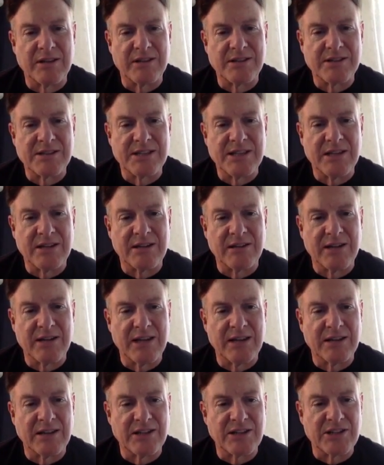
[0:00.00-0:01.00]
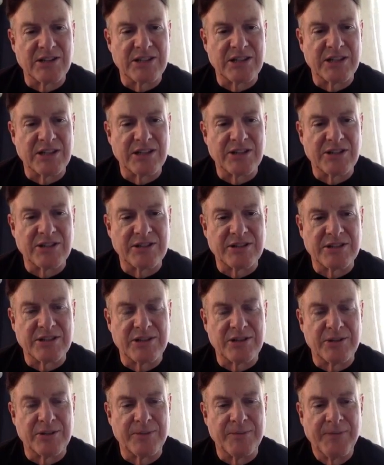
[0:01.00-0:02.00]
CRA legislation.
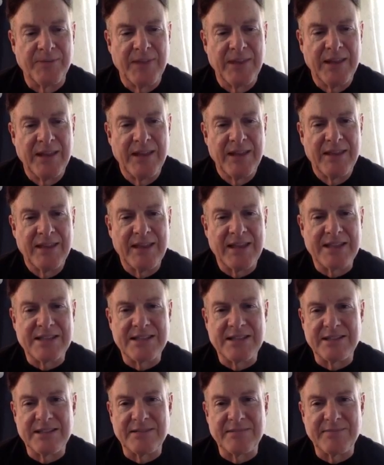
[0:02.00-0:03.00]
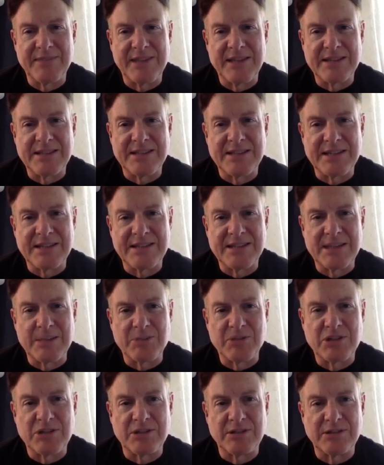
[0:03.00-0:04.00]
So that's an
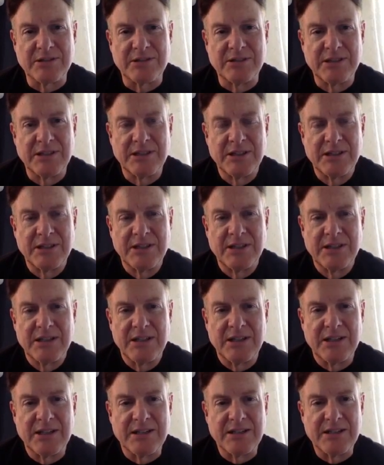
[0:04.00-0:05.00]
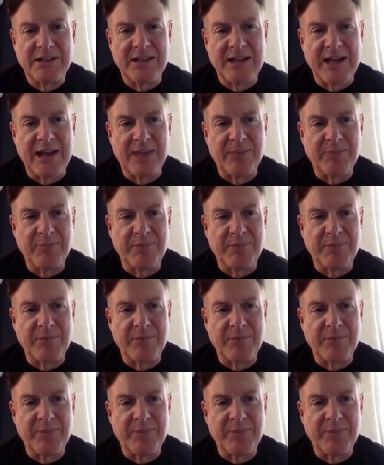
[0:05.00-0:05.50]
exception to that.